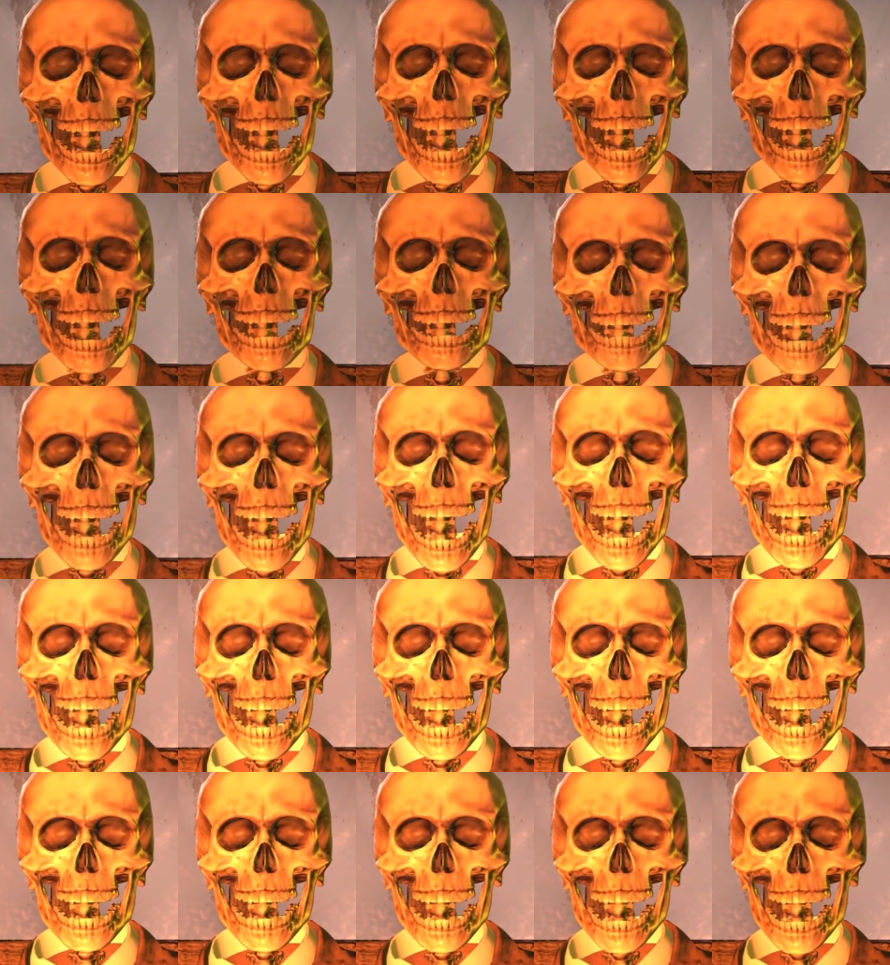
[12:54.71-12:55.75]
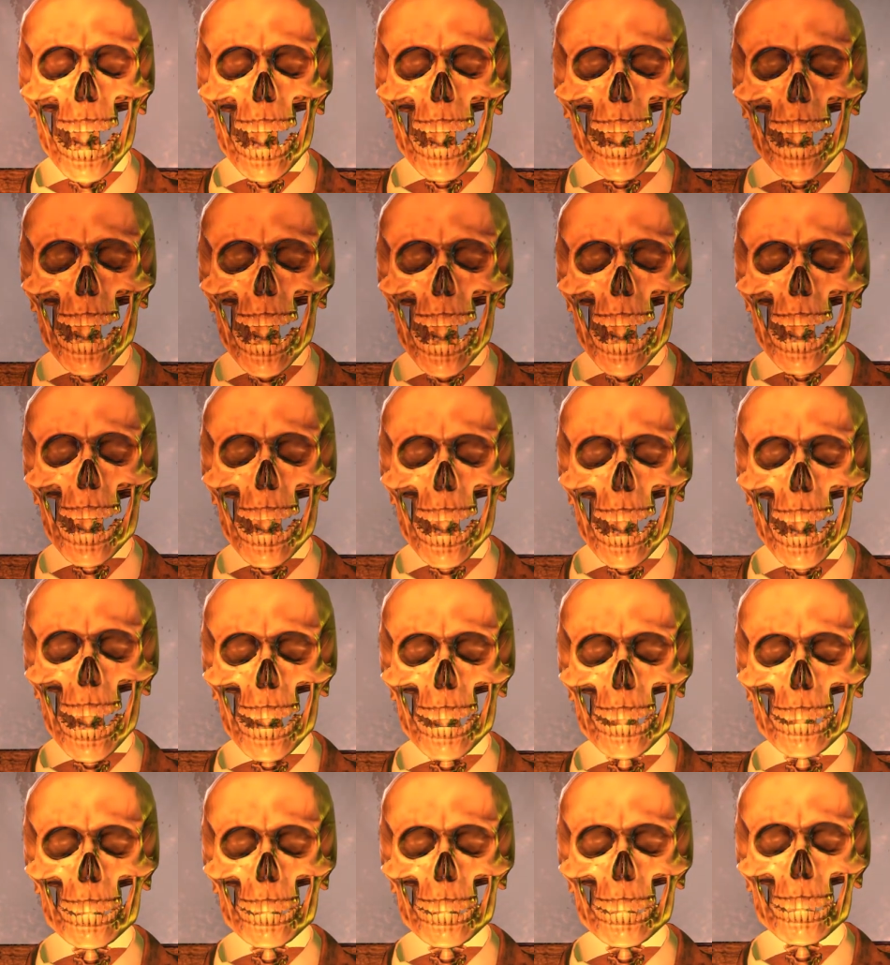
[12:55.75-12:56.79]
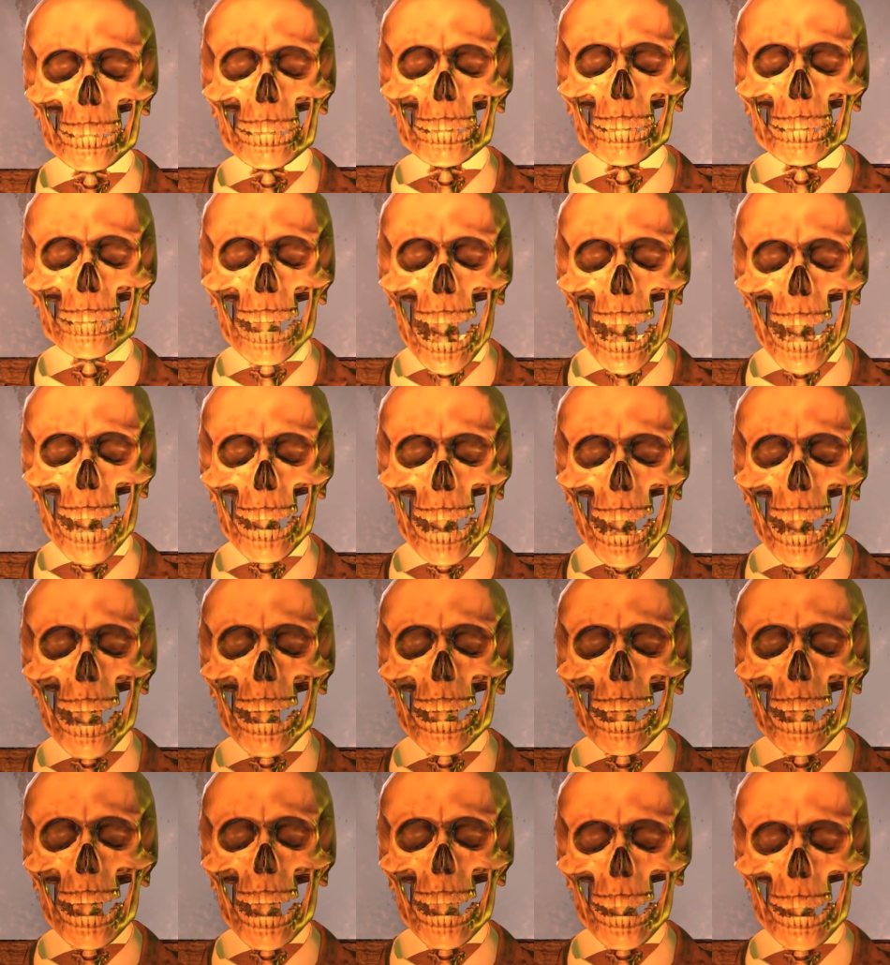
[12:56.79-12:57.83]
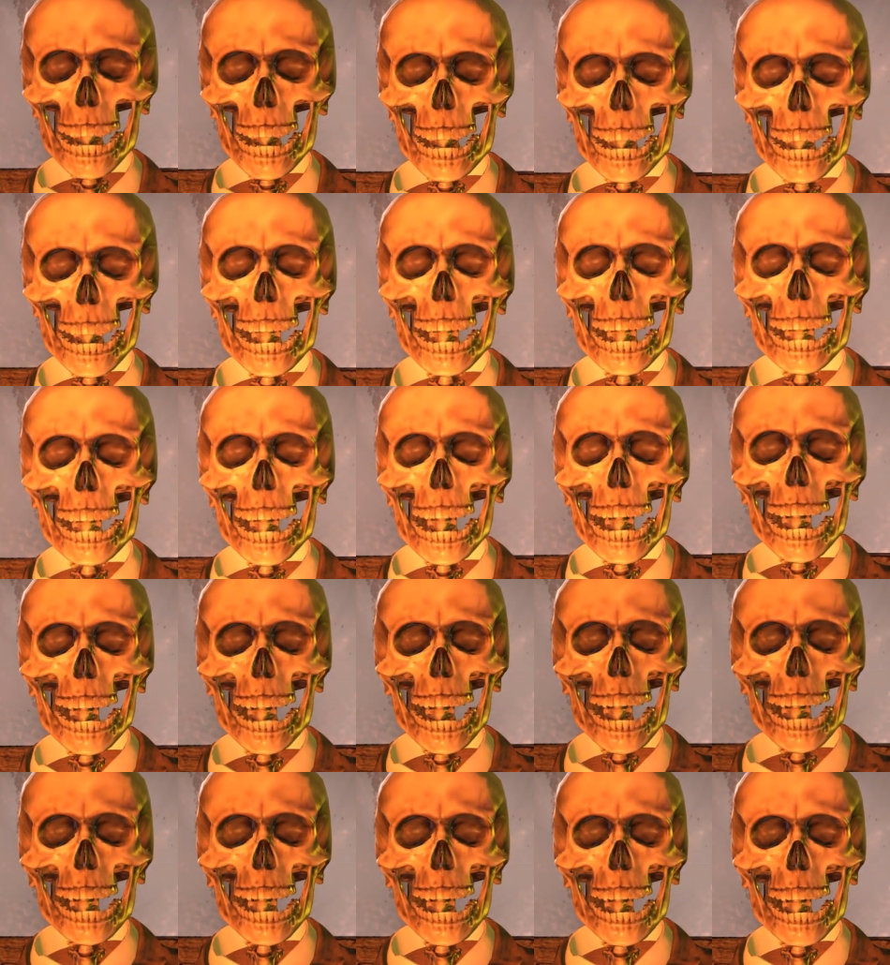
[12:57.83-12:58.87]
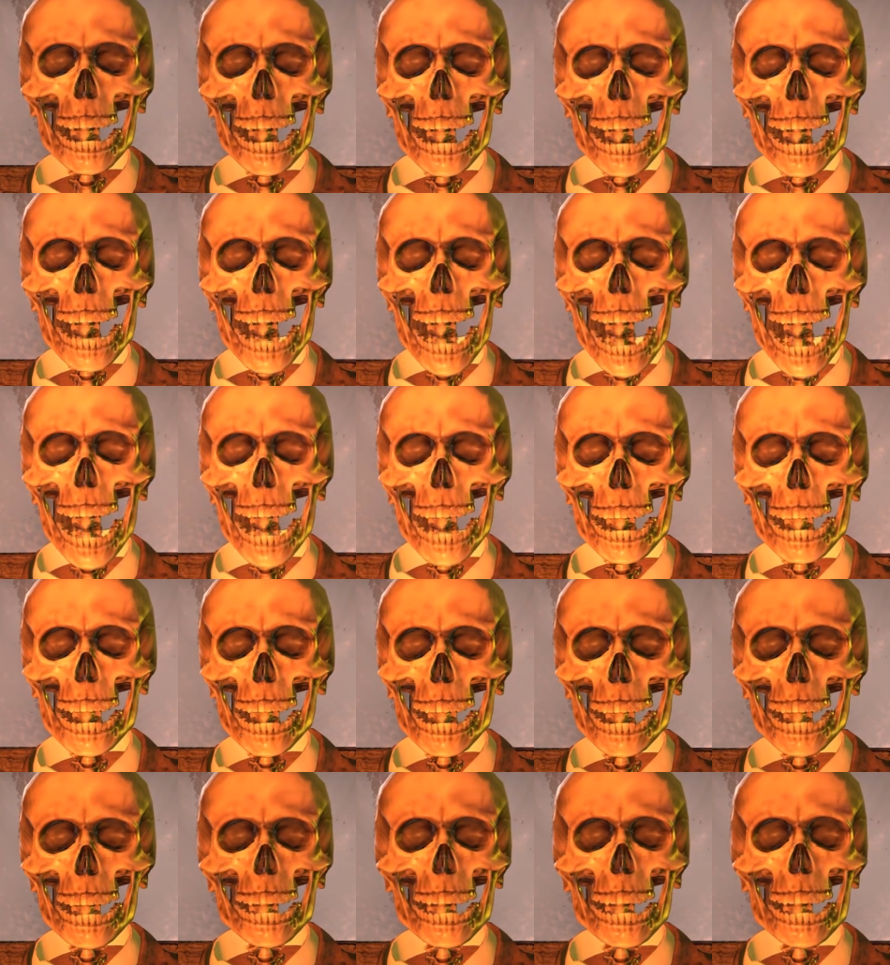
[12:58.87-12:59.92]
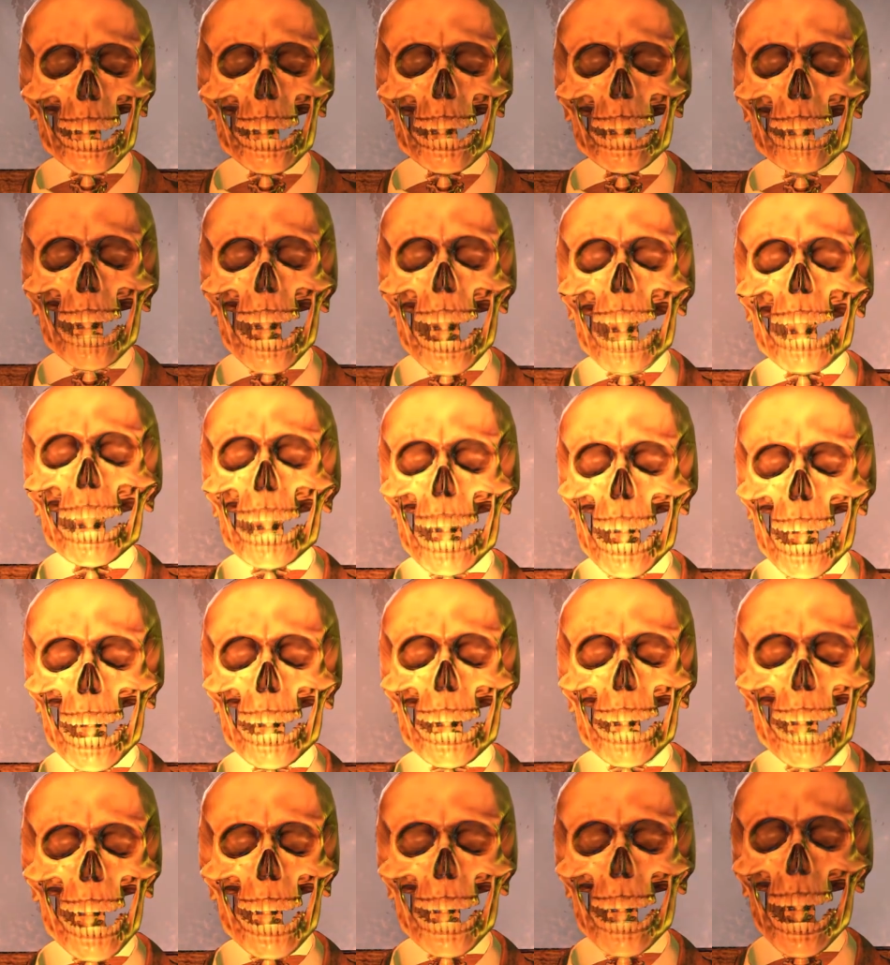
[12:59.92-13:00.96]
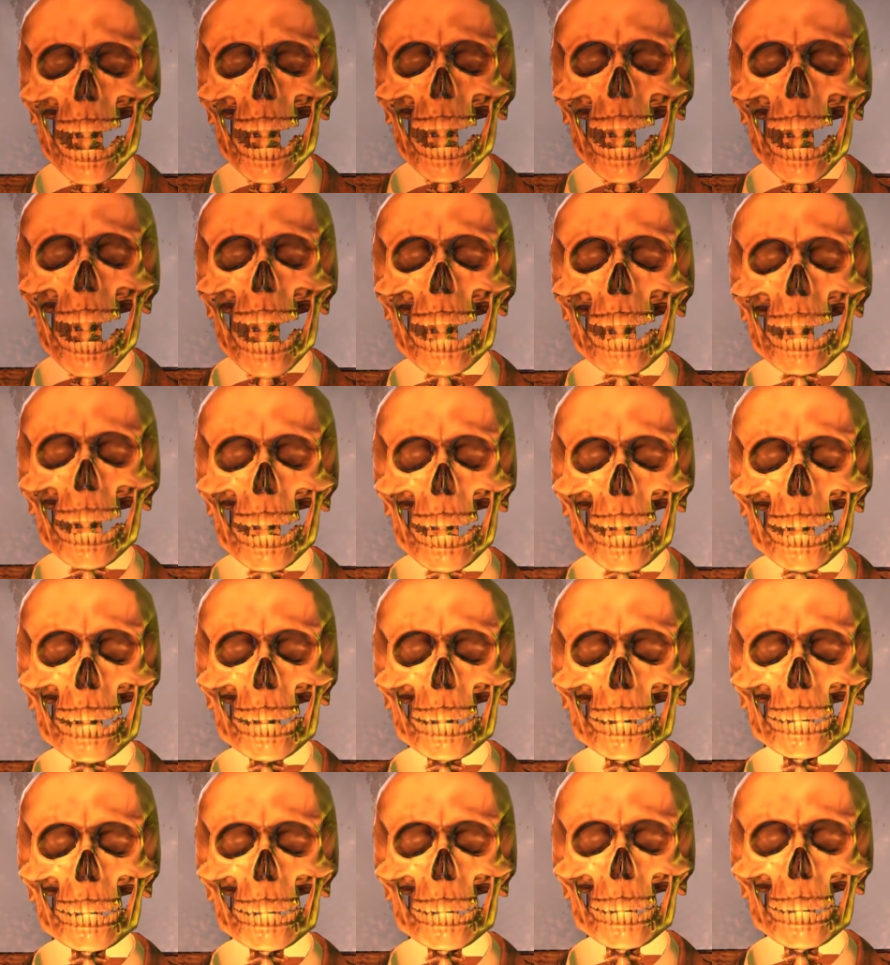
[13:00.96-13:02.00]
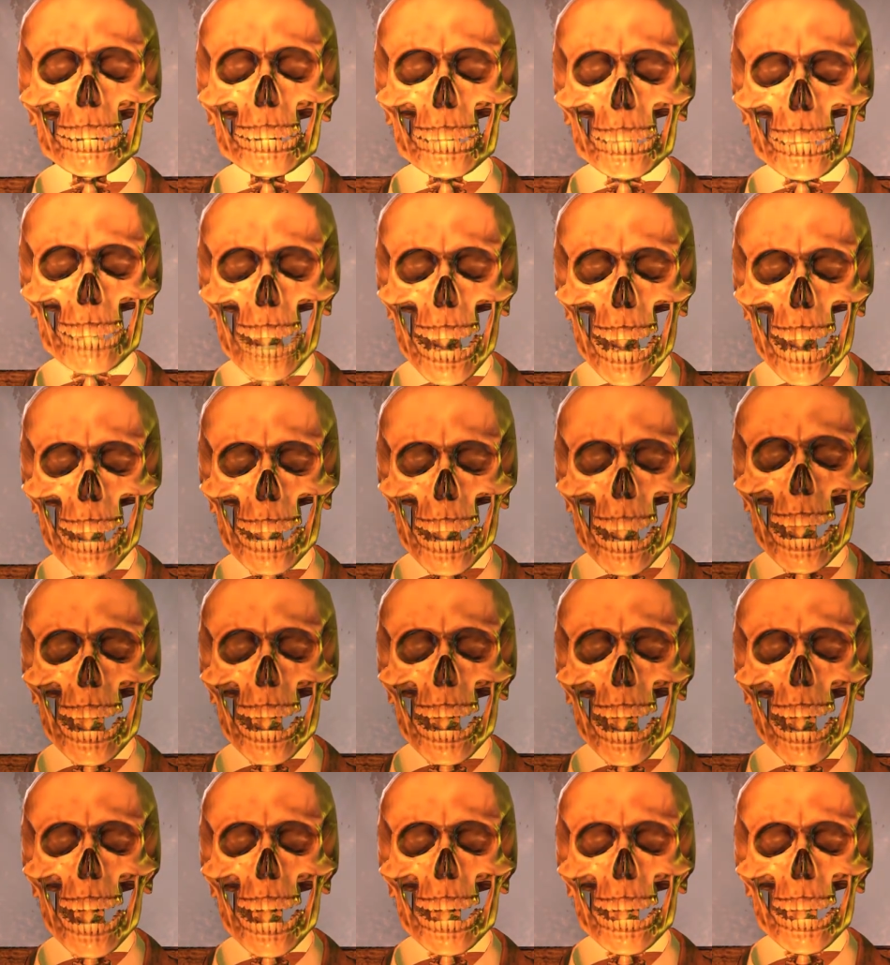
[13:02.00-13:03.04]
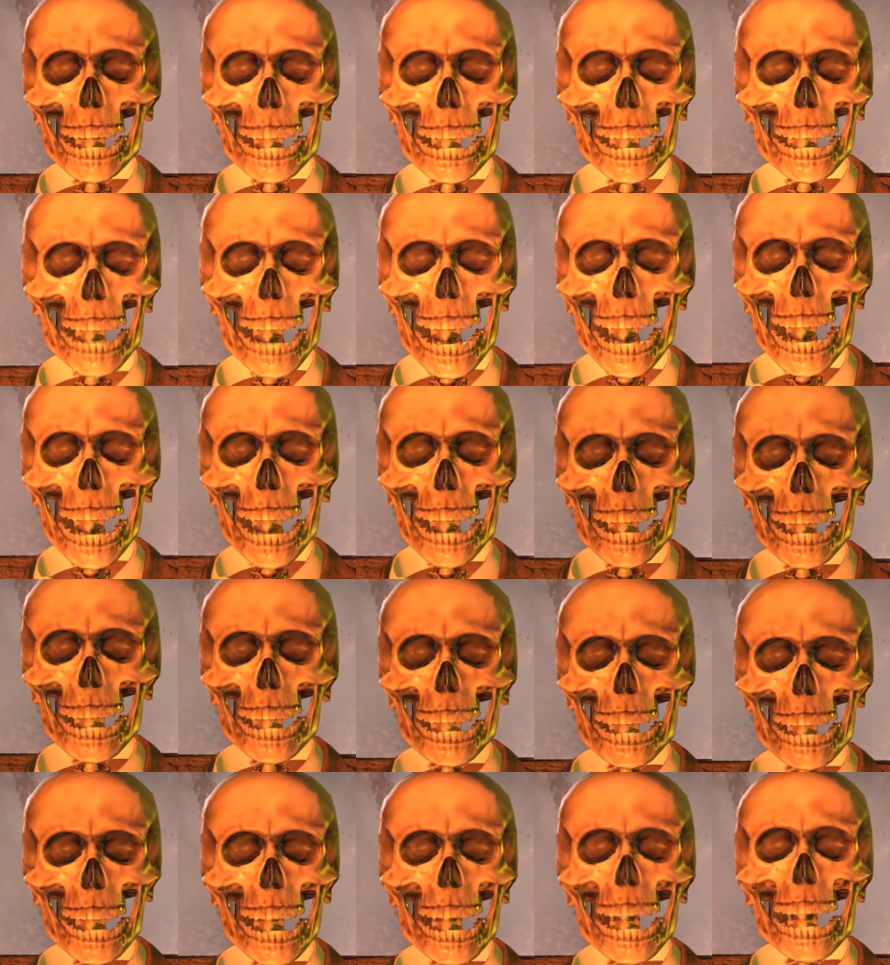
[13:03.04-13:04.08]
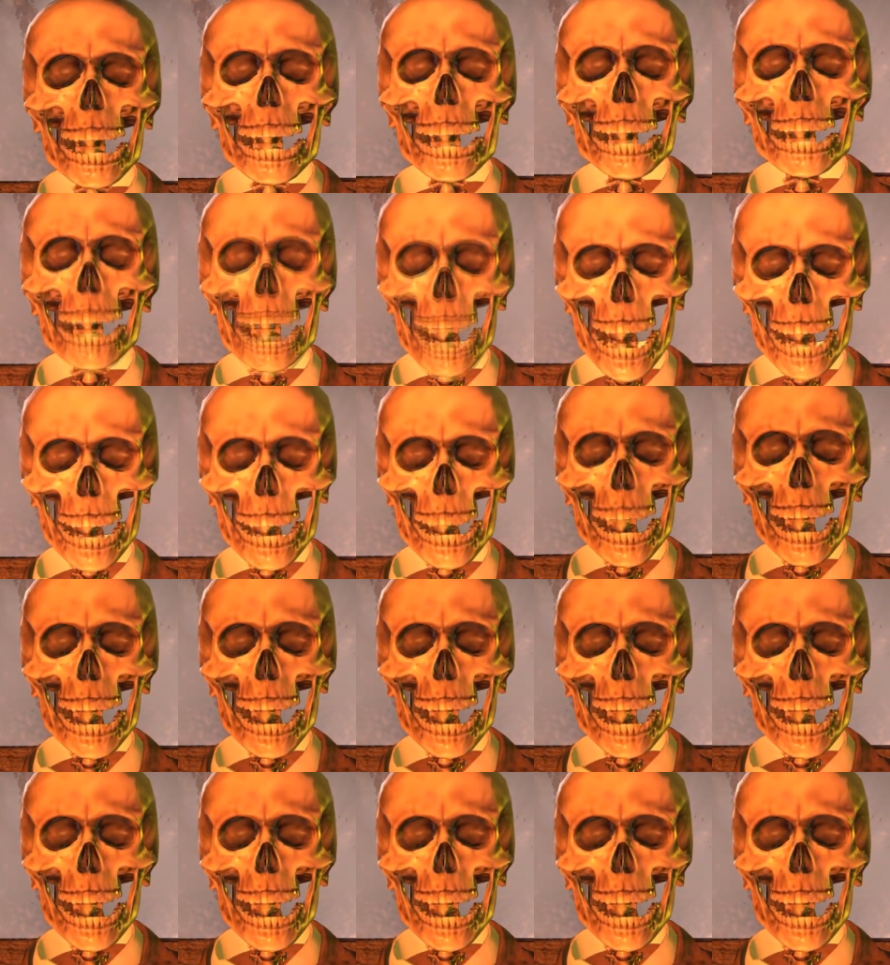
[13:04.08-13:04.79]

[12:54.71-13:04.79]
Adam is having a bad day. He ended up running to the kitchen drawer to grab a knife, and the knob just came right off. He then went to change his shirt, and a button